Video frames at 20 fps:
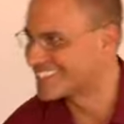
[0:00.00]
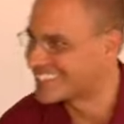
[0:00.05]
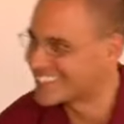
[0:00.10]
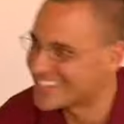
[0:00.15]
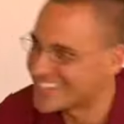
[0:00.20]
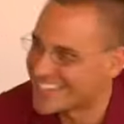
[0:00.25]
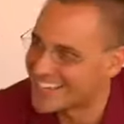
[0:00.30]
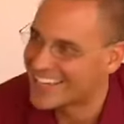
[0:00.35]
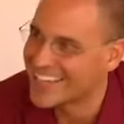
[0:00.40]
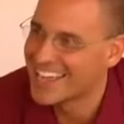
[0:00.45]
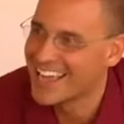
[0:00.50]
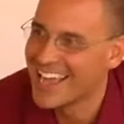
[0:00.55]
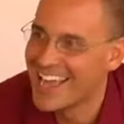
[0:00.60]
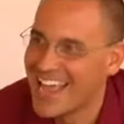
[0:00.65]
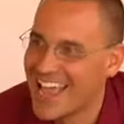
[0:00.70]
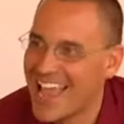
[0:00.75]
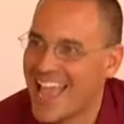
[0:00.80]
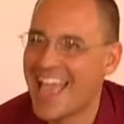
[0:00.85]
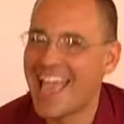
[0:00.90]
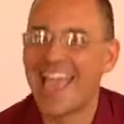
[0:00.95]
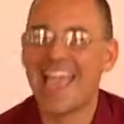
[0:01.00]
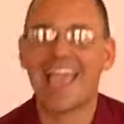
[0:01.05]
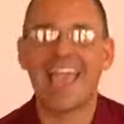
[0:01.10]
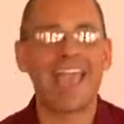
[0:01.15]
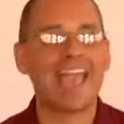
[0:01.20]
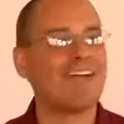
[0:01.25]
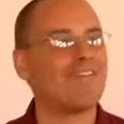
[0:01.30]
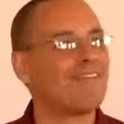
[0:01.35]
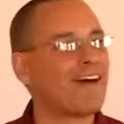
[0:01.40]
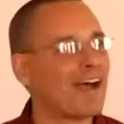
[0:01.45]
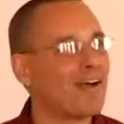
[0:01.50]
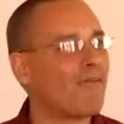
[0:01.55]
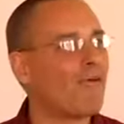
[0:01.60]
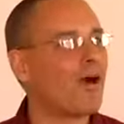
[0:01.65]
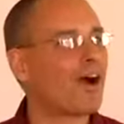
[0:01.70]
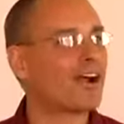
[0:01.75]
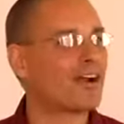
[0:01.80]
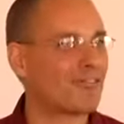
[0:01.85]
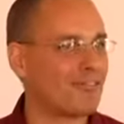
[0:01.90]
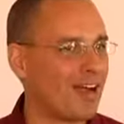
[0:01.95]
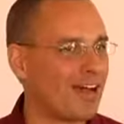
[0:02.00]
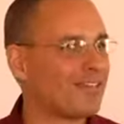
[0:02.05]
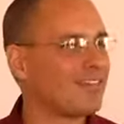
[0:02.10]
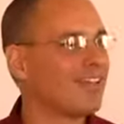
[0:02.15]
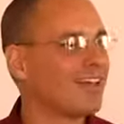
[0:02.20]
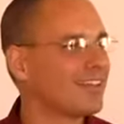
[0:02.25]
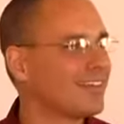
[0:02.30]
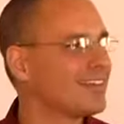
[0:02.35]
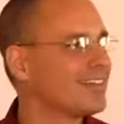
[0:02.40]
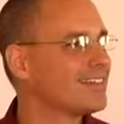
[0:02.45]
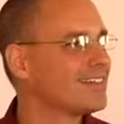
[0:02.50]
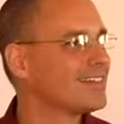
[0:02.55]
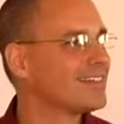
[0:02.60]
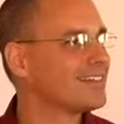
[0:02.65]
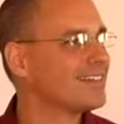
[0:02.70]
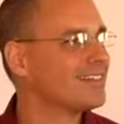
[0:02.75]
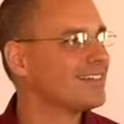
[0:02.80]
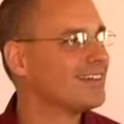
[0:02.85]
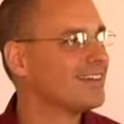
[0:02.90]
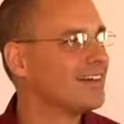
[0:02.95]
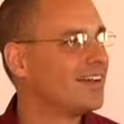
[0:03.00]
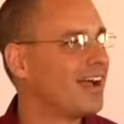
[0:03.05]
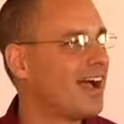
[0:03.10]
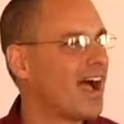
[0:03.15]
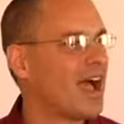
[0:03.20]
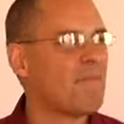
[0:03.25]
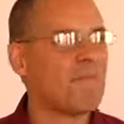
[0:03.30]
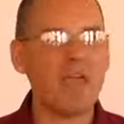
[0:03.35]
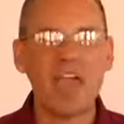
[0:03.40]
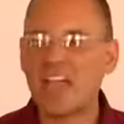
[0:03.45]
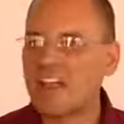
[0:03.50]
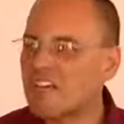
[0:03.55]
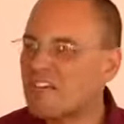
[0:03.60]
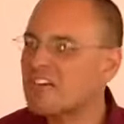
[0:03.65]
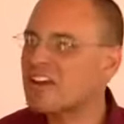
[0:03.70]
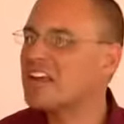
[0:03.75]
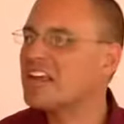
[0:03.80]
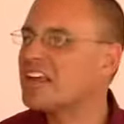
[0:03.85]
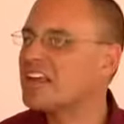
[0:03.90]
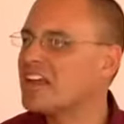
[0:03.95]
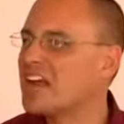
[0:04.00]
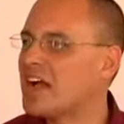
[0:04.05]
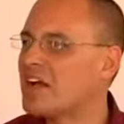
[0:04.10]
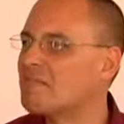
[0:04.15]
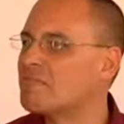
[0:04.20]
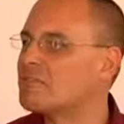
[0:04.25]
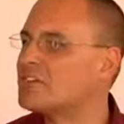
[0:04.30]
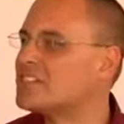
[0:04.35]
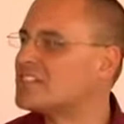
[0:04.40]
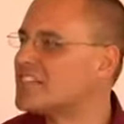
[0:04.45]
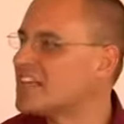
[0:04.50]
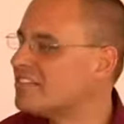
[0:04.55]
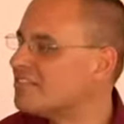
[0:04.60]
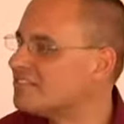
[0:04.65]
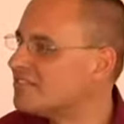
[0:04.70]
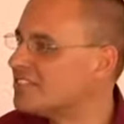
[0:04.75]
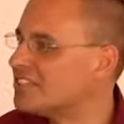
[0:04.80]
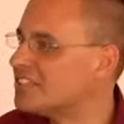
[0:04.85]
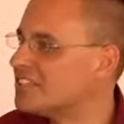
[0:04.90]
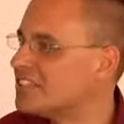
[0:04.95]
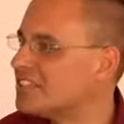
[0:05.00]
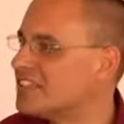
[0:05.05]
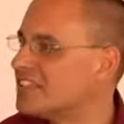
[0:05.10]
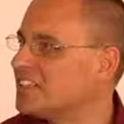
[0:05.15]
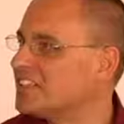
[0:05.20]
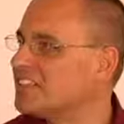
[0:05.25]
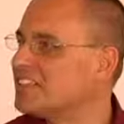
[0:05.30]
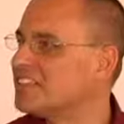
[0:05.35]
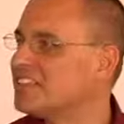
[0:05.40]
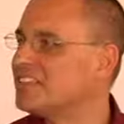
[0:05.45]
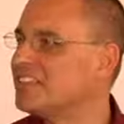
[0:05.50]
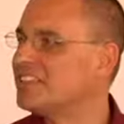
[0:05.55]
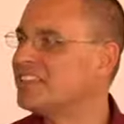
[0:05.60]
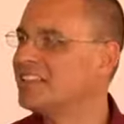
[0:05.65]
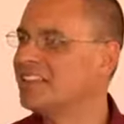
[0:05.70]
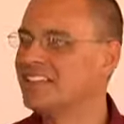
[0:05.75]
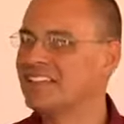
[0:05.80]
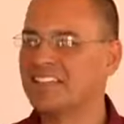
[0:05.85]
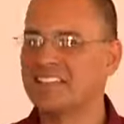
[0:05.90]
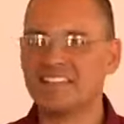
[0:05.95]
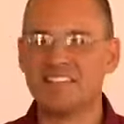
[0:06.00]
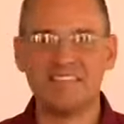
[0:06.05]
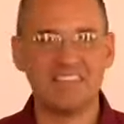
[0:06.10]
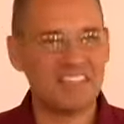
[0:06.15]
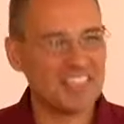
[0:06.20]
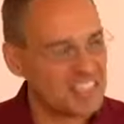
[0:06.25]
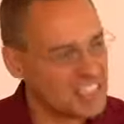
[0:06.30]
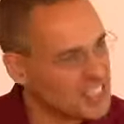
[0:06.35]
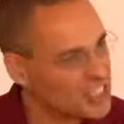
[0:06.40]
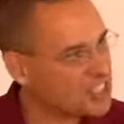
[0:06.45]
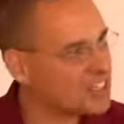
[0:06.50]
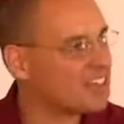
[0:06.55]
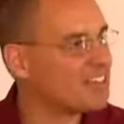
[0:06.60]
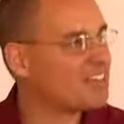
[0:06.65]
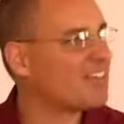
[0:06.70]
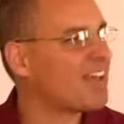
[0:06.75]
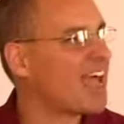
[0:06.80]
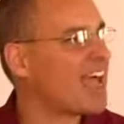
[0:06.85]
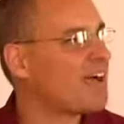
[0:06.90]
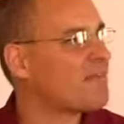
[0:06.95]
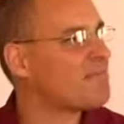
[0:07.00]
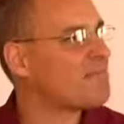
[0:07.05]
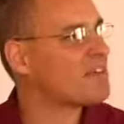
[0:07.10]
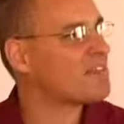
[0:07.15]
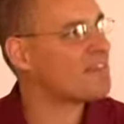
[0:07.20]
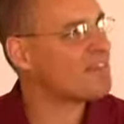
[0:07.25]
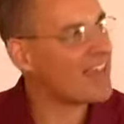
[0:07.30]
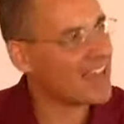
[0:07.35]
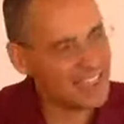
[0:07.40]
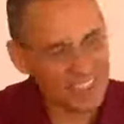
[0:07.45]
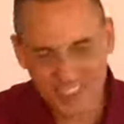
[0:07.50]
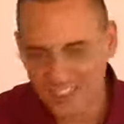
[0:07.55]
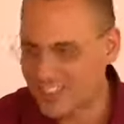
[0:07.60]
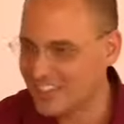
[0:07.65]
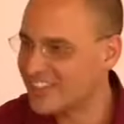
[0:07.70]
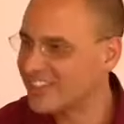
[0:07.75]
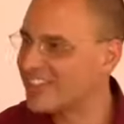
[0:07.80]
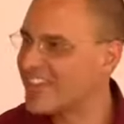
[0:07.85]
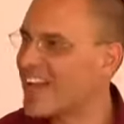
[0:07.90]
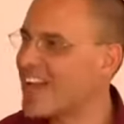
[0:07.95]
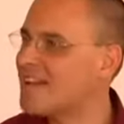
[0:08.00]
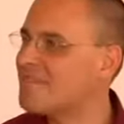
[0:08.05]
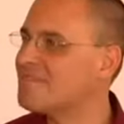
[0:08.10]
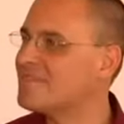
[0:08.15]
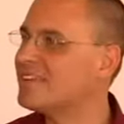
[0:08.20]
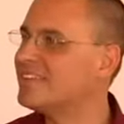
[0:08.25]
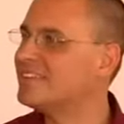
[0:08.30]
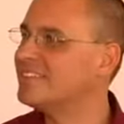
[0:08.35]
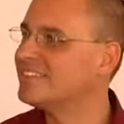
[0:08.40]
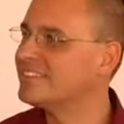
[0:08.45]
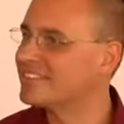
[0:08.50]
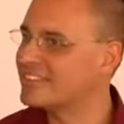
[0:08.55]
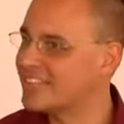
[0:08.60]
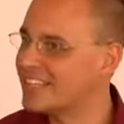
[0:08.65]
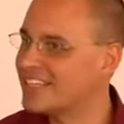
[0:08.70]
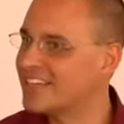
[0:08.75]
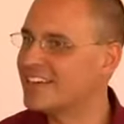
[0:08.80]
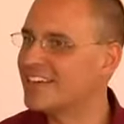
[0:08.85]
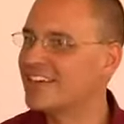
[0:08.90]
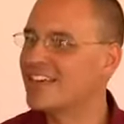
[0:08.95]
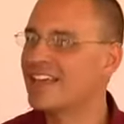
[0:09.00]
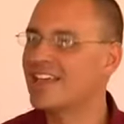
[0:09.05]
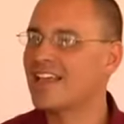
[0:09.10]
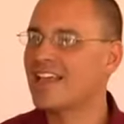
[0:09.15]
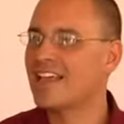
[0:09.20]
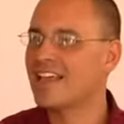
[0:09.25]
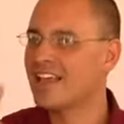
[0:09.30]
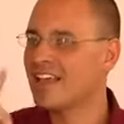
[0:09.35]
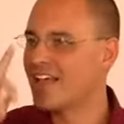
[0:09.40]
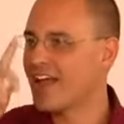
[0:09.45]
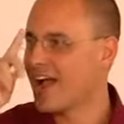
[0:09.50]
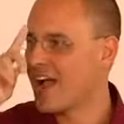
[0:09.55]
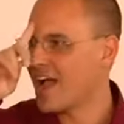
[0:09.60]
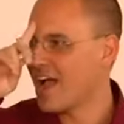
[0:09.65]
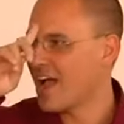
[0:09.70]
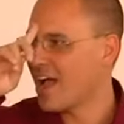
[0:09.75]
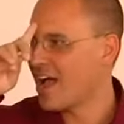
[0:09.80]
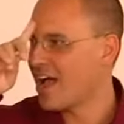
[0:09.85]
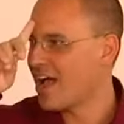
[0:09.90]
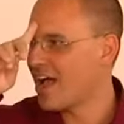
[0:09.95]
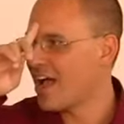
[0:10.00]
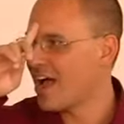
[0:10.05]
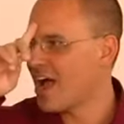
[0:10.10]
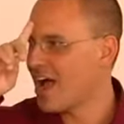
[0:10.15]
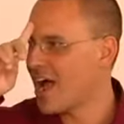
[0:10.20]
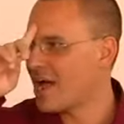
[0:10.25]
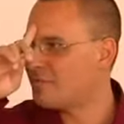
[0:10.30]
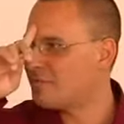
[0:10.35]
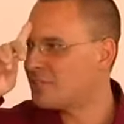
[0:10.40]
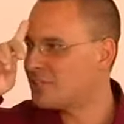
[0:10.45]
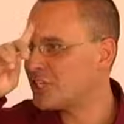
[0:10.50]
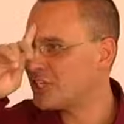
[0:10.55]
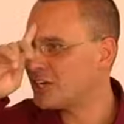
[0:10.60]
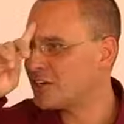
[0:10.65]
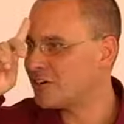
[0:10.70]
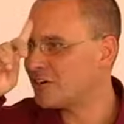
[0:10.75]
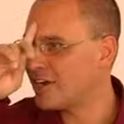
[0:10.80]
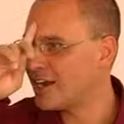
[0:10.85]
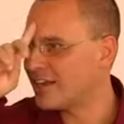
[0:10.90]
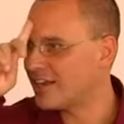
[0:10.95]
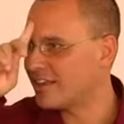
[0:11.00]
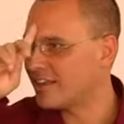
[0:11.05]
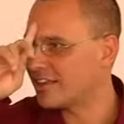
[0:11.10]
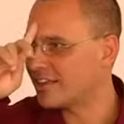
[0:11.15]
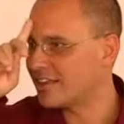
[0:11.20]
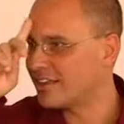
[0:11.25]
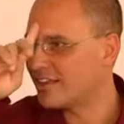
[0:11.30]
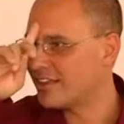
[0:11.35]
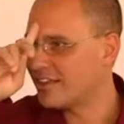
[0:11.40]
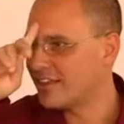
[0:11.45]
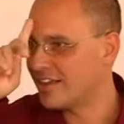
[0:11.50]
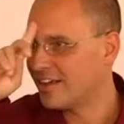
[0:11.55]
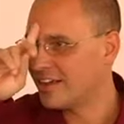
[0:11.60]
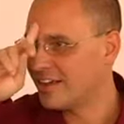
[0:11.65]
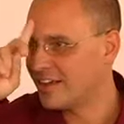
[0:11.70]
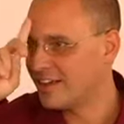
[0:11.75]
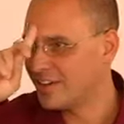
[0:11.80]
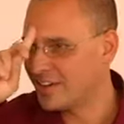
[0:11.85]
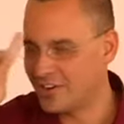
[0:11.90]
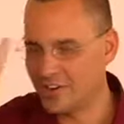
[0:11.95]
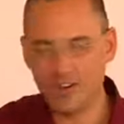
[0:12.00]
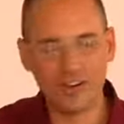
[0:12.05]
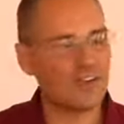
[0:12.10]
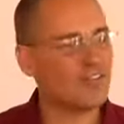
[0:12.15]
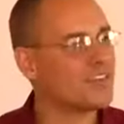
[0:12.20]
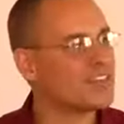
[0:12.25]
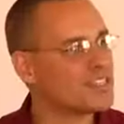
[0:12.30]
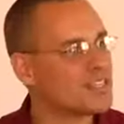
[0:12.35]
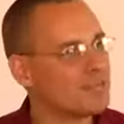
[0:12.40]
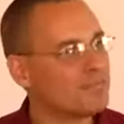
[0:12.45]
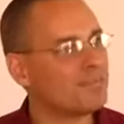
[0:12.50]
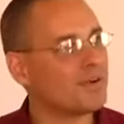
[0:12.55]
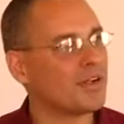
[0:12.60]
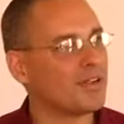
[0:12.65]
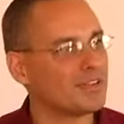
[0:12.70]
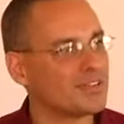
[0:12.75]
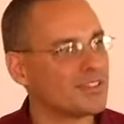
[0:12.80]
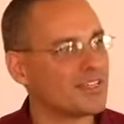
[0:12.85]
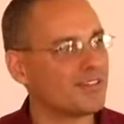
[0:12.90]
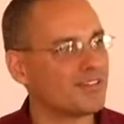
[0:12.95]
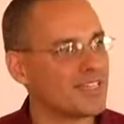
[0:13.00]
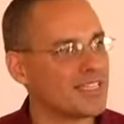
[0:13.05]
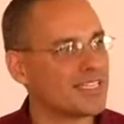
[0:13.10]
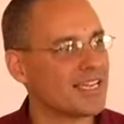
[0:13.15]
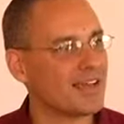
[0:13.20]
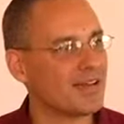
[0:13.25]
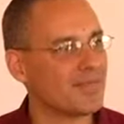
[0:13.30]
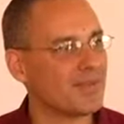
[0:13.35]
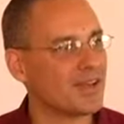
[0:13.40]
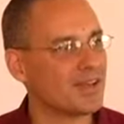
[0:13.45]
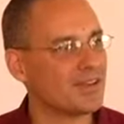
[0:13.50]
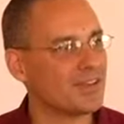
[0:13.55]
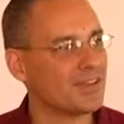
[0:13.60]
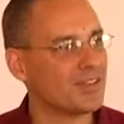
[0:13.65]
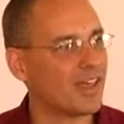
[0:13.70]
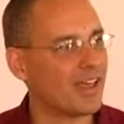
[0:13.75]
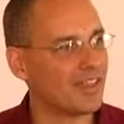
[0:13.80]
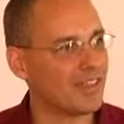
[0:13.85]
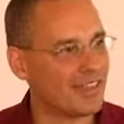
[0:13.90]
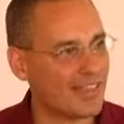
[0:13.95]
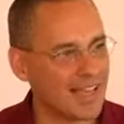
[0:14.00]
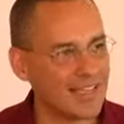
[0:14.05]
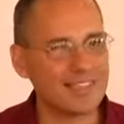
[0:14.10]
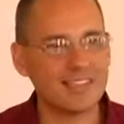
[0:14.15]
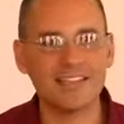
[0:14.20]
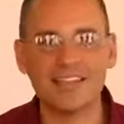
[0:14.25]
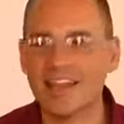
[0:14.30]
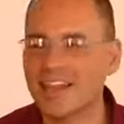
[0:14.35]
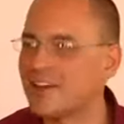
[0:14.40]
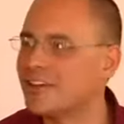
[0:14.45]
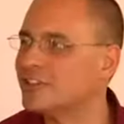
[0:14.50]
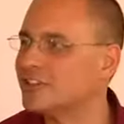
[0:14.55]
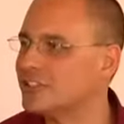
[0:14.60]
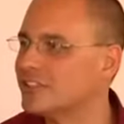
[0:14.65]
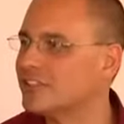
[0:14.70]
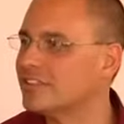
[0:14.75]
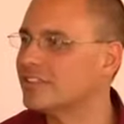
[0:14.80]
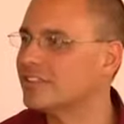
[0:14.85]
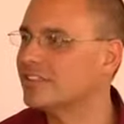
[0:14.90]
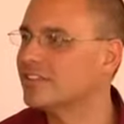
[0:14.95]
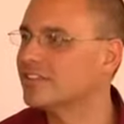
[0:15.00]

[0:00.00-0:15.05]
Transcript: to say. If I walk around like this, I'm angry, I'm resentful, this should have happened, that should have happened, right? I'm generating nervous impulse every time I do that. That's an energy.